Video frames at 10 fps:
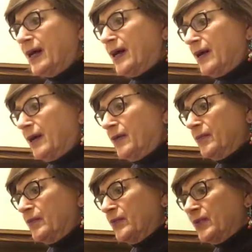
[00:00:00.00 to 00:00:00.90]

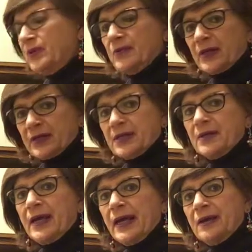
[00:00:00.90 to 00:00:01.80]
Like I
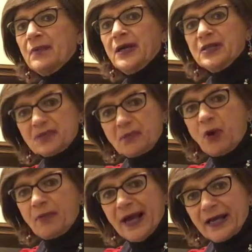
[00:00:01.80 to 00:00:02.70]
said, handmade
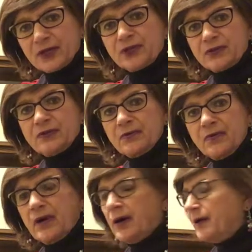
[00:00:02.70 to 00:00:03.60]
small batch
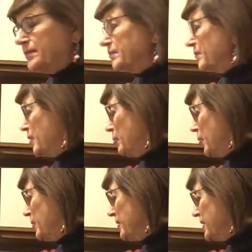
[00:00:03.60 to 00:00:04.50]

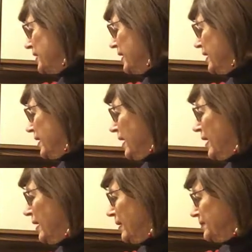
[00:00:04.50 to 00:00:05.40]
bourbons.
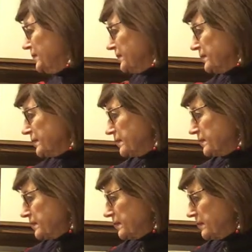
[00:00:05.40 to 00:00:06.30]

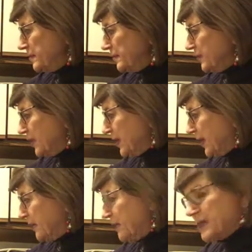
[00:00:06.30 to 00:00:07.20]

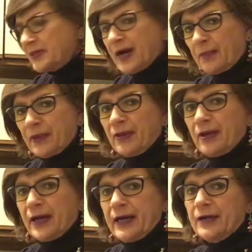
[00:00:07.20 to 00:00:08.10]
Kind of at the top of the
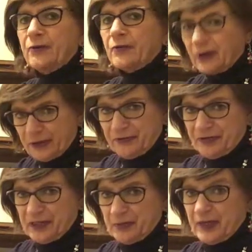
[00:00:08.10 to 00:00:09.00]
line,
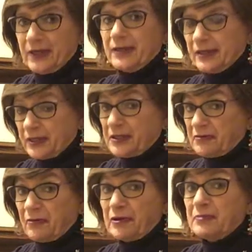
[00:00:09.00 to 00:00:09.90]
relatively speaking, at least
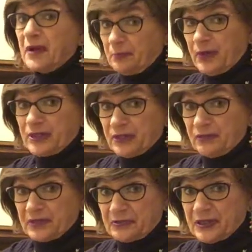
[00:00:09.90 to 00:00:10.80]
as far as my budget
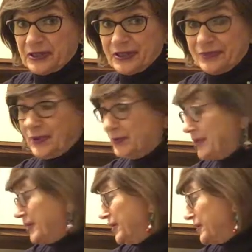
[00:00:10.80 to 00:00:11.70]
will stretch at the
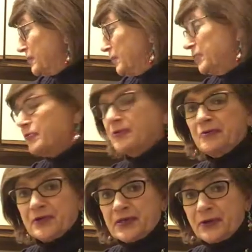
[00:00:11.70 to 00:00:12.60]
moment, is
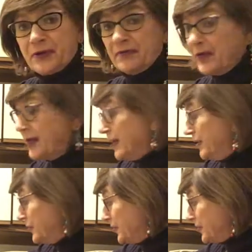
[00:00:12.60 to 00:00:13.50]
Woodford Reserve.
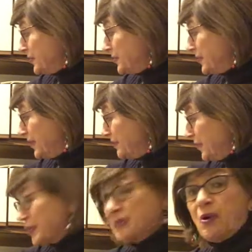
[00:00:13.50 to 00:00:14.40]
And you can also see I've
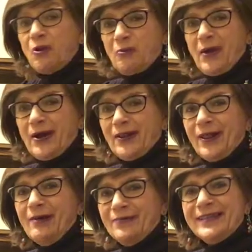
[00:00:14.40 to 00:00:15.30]
got a smaller
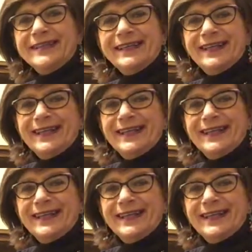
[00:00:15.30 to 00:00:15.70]
bottle of it.